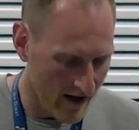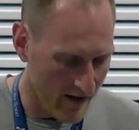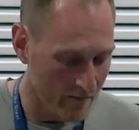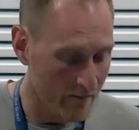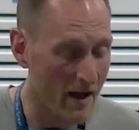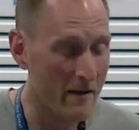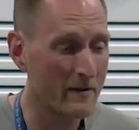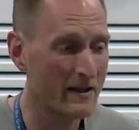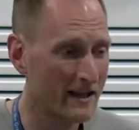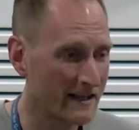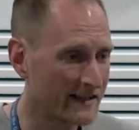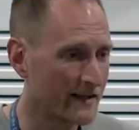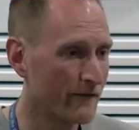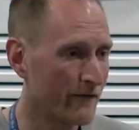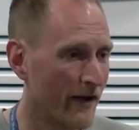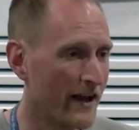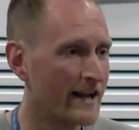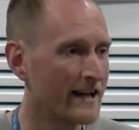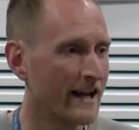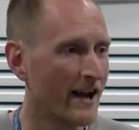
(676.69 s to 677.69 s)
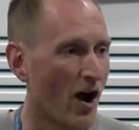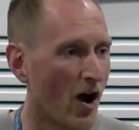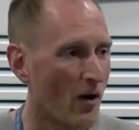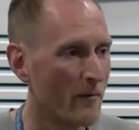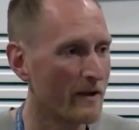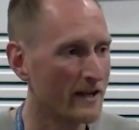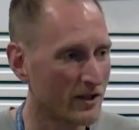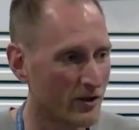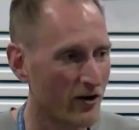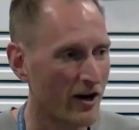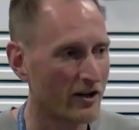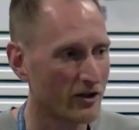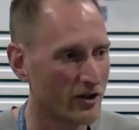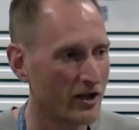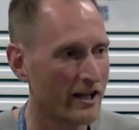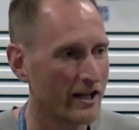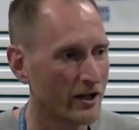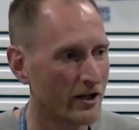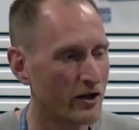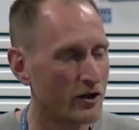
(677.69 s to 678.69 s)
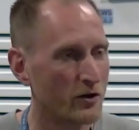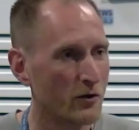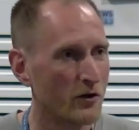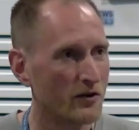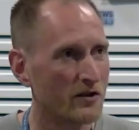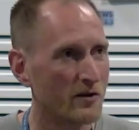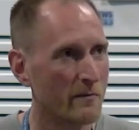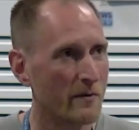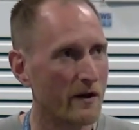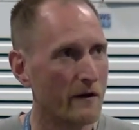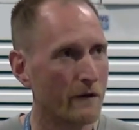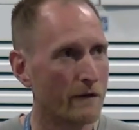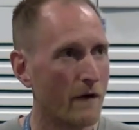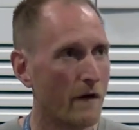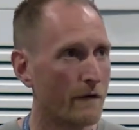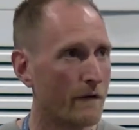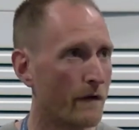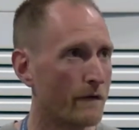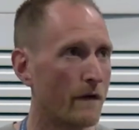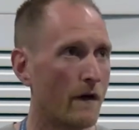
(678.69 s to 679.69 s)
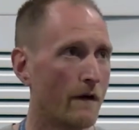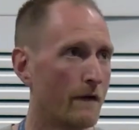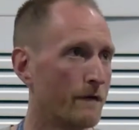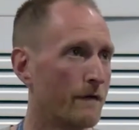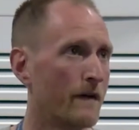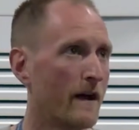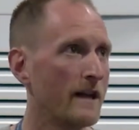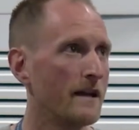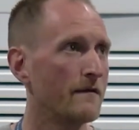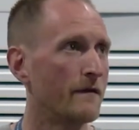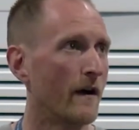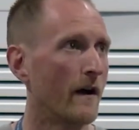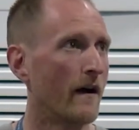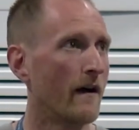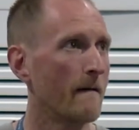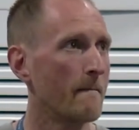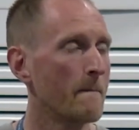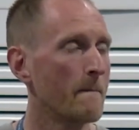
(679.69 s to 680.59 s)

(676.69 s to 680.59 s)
Maybe these invading armies are actually going to do us a bit of a favor.